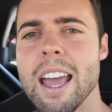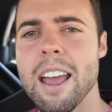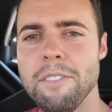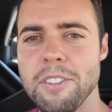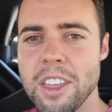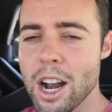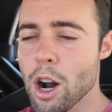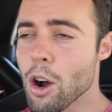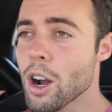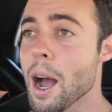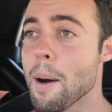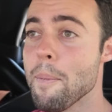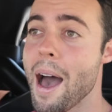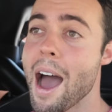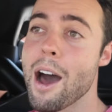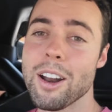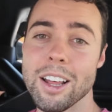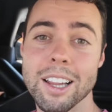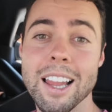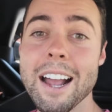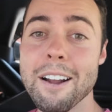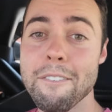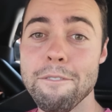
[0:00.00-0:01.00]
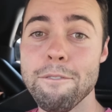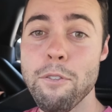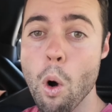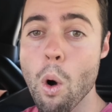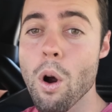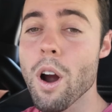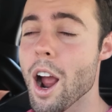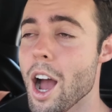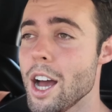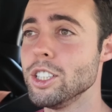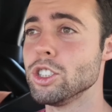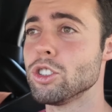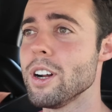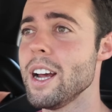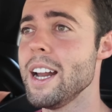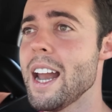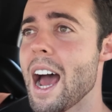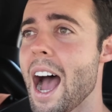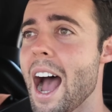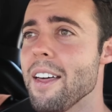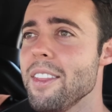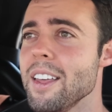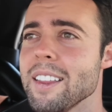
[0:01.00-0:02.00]
if they don't come out at like
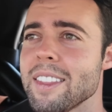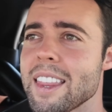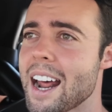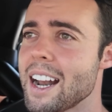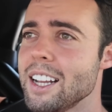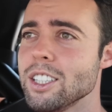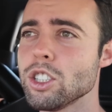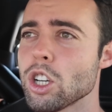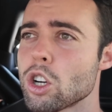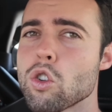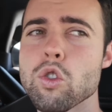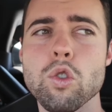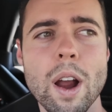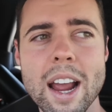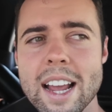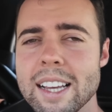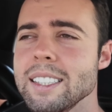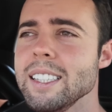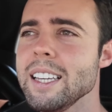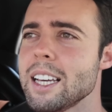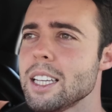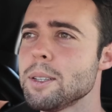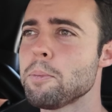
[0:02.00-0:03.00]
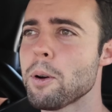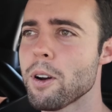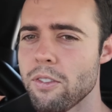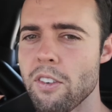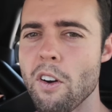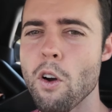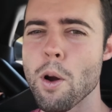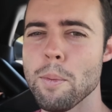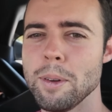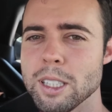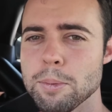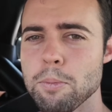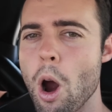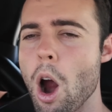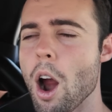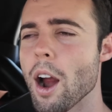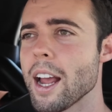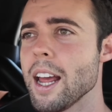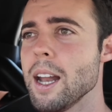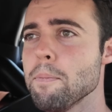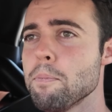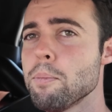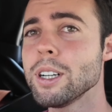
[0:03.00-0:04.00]
400, I think that is the craziest performance
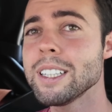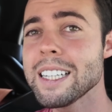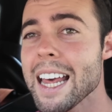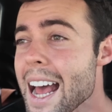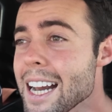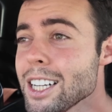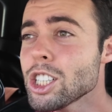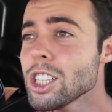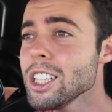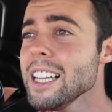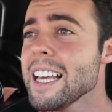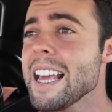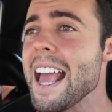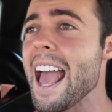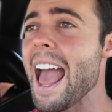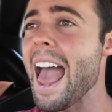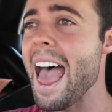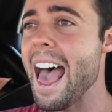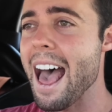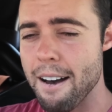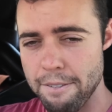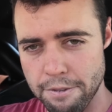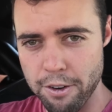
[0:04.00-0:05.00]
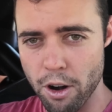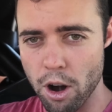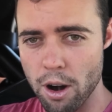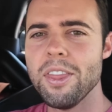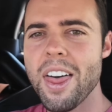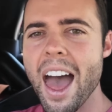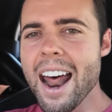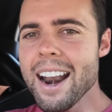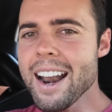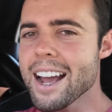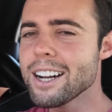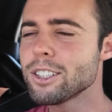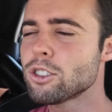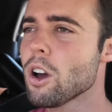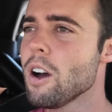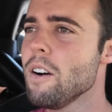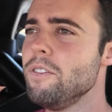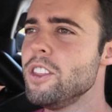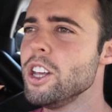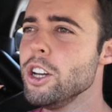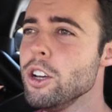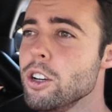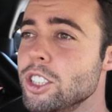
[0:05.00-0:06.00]
bargain, potentially ever. Then I
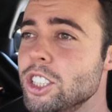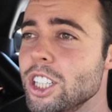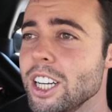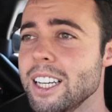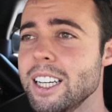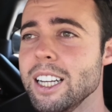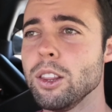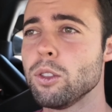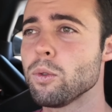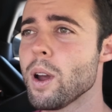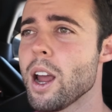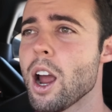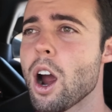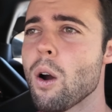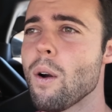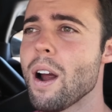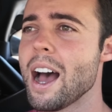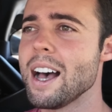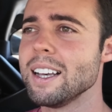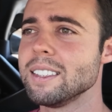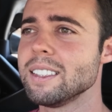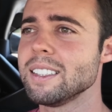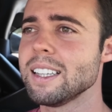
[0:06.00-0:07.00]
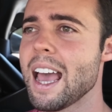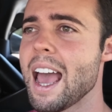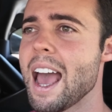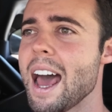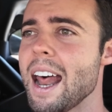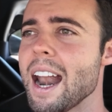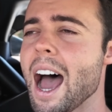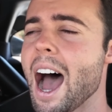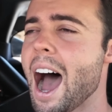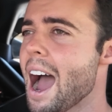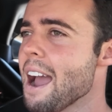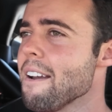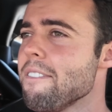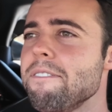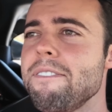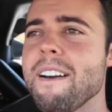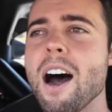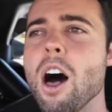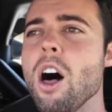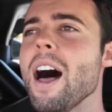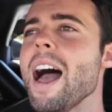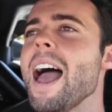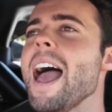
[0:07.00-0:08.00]
drove the new GT3 RS, and I
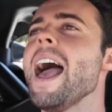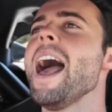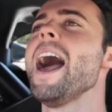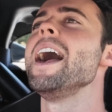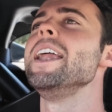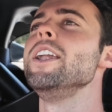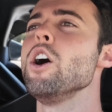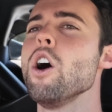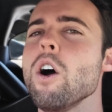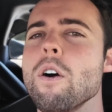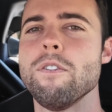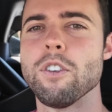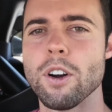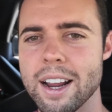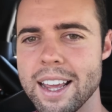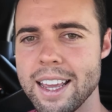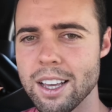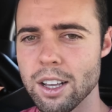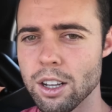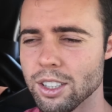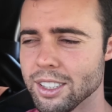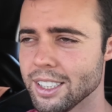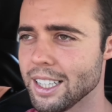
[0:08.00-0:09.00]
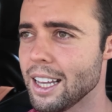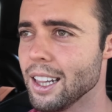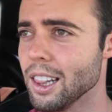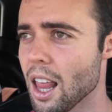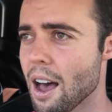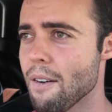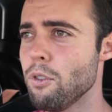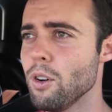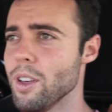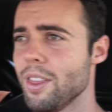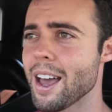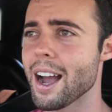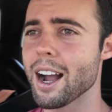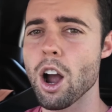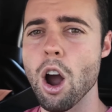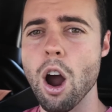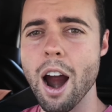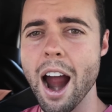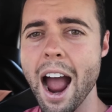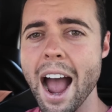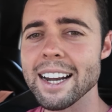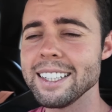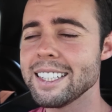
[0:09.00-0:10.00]
fell head over heels in love with that
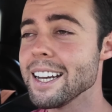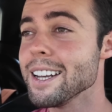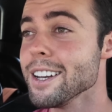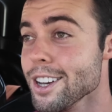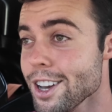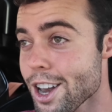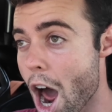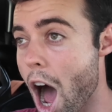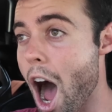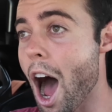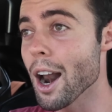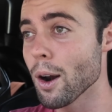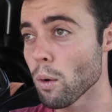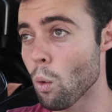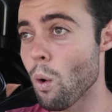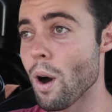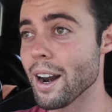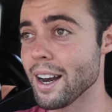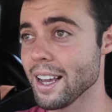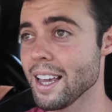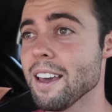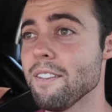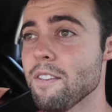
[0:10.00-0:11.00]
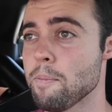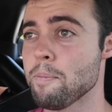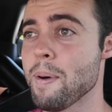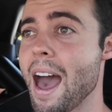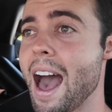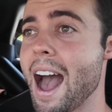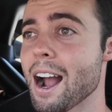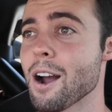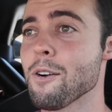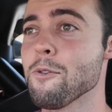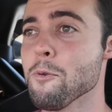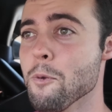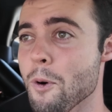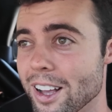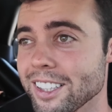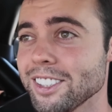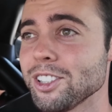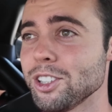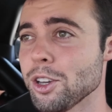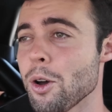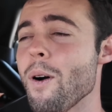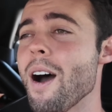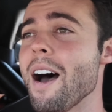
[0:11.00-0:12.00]
car. I did not want to give it back
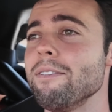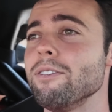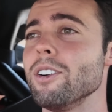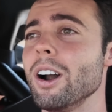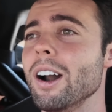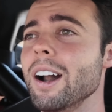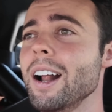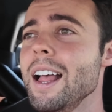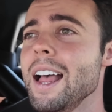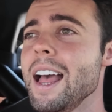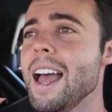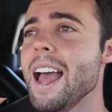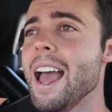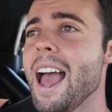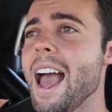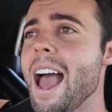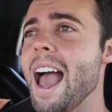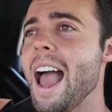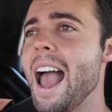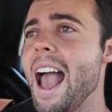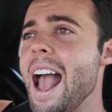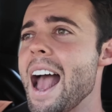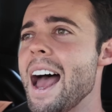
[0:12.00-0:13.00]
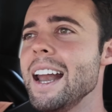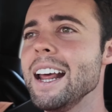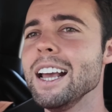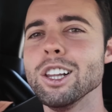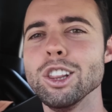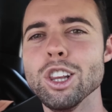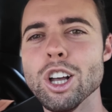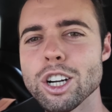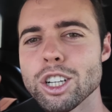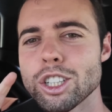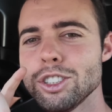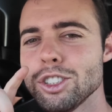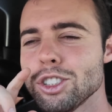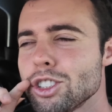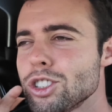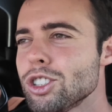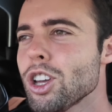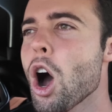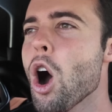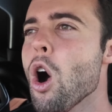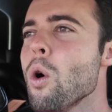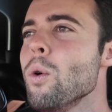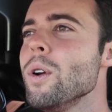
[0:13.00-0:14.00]
whatsoever. And it looked
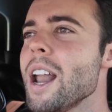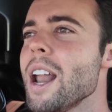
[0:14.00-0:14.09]
so